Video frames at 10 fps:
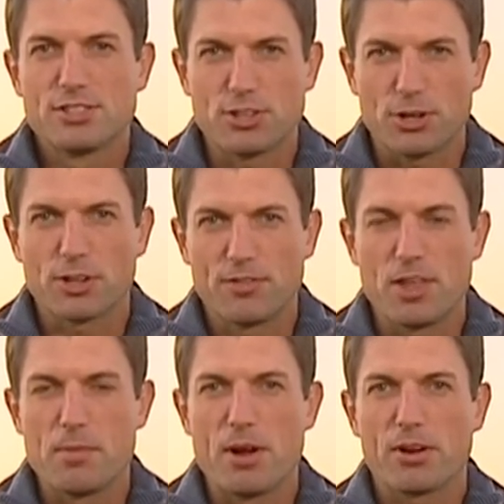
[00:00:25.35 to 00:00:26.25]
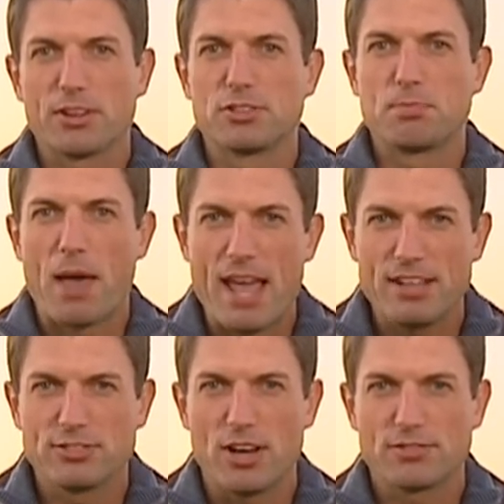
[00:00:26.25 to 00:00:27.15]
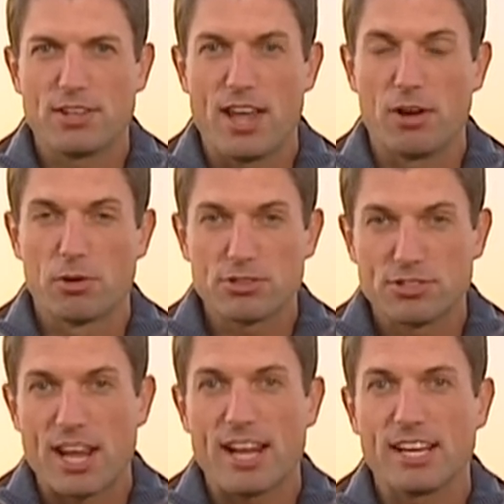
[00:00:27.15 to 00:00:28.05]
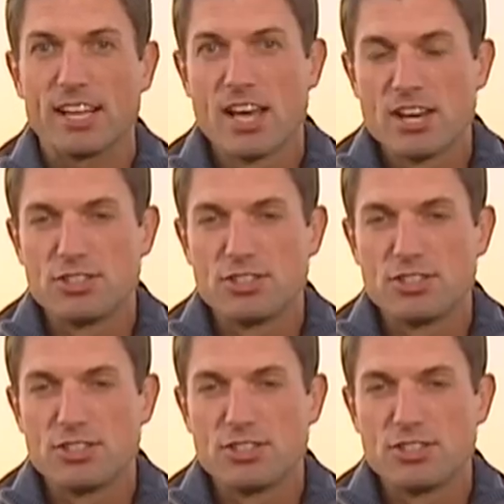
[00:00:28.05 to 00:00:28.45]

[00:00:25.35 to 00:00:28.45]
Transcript: Circuit of the Americas pays off today. We're standing